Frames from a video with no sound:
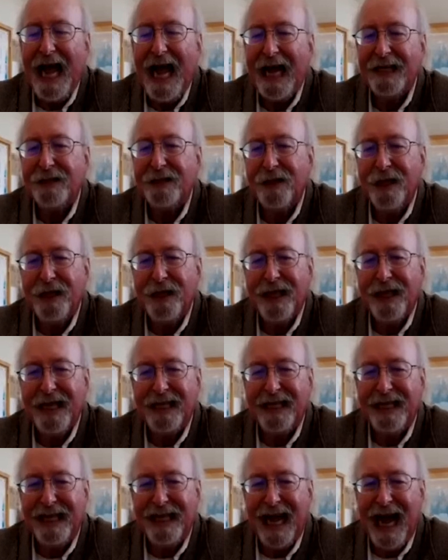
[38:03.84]
actually
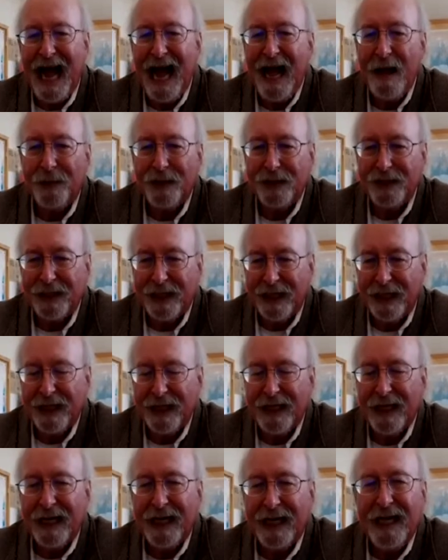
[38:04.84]
think the
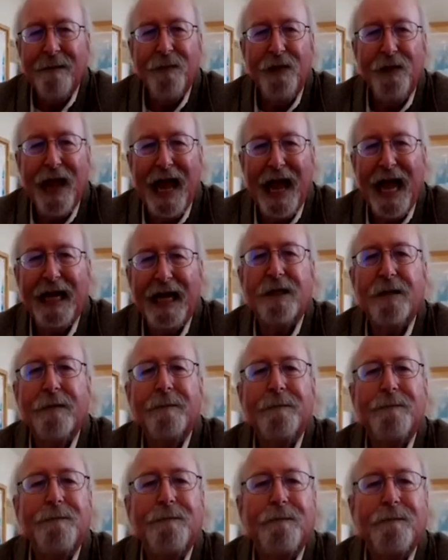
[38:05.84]
opposite, that
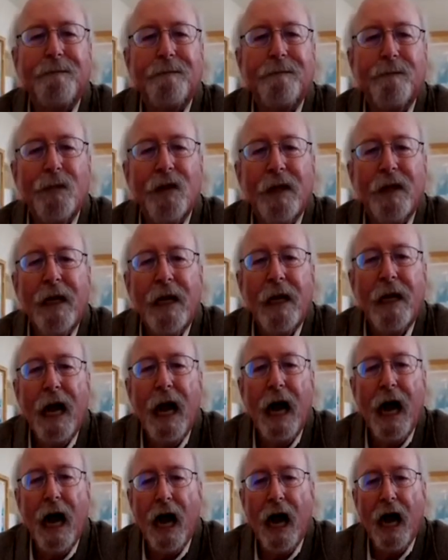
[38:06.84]

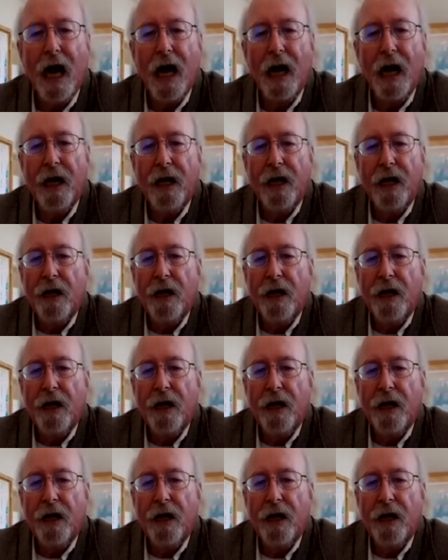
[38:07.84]
the